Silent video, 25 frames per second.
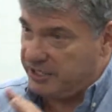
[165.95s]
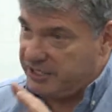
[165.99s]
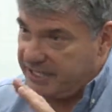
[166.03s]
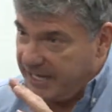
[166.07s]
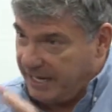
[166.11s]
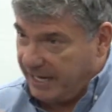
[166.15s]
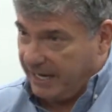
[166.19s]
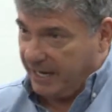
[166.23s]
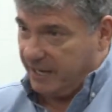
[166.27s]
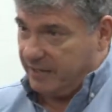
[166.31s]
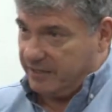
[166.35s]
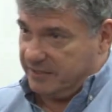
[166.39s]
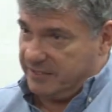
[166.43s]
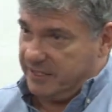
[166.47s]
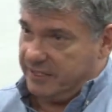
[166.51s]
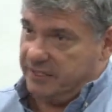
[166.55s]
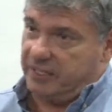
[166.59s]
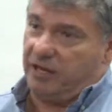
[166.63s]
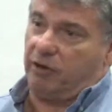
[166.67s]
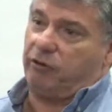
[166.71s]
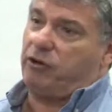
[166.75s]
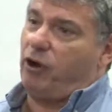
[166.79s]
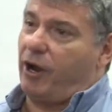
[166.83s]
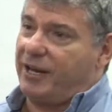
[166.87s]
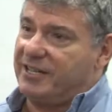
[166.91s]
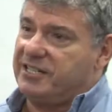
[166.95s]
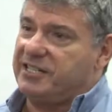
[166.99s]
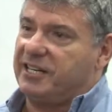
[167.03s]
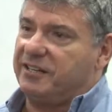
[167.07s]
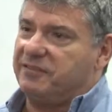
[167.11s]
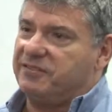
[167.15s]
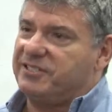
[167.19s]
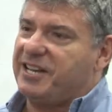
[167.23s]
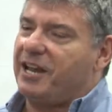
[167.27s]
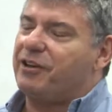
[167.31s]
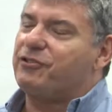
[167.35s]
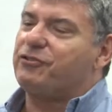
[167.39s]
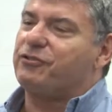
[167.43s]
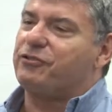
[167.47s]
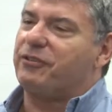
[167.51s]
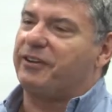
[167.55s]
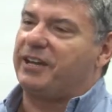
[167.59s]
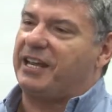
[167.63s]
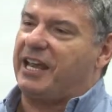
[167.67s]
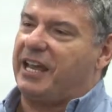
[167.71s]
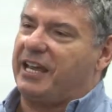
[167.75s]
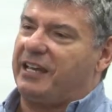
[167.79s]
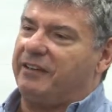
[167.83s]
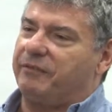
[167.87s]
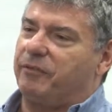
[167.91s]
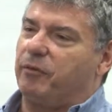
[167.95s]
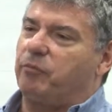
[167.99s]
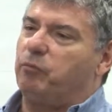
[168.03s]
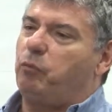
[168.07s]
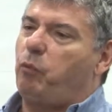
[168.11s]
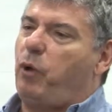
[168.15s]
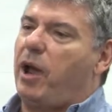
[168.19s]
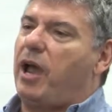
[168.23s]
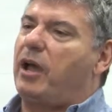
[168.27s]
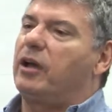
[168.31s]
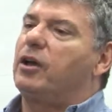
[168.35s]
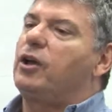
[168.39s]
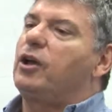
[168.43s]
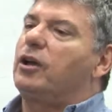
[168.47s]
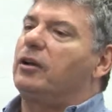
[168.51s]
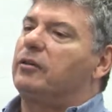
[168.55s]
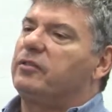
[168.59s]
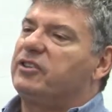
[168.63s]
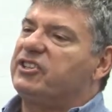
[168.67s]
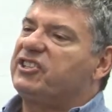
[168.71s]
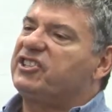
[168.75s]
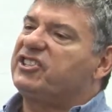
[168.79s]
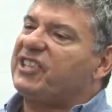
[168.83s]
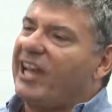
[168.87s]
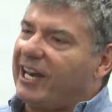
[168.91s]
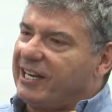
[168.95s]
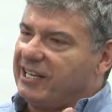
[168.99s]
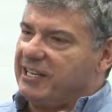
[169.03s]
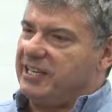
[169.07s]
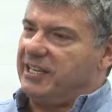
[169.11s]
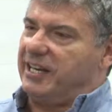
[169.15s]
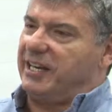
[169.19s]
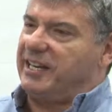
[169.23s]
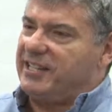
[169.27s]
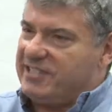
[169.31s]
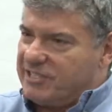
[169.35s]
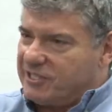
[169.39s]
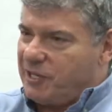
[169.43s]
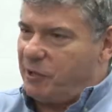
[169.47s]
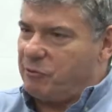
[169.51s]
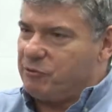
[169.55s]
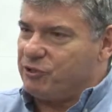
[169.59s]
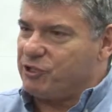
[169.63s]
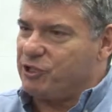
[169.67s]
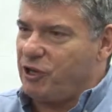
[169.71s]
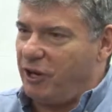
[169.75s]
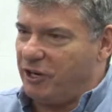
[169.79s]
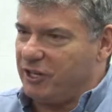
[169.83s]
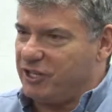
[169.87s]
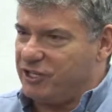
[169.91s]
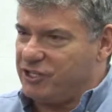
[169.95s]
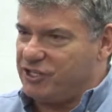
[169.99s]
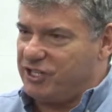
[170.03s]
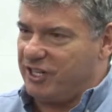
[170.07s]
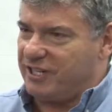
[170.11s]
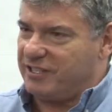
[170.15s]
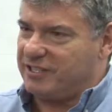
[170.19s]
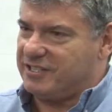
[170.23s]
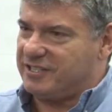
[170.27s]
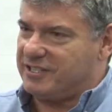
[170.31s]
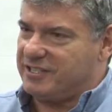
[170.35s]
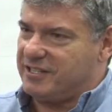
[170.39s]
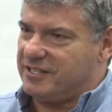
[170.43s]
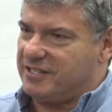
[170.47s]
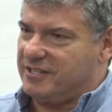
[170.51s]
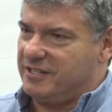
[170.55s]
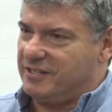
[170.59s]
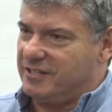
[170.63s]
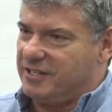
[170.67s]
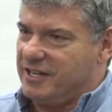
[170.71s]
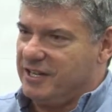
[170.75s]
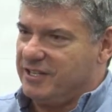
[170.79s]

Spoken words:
years, 19th century even, where suddenly sociologists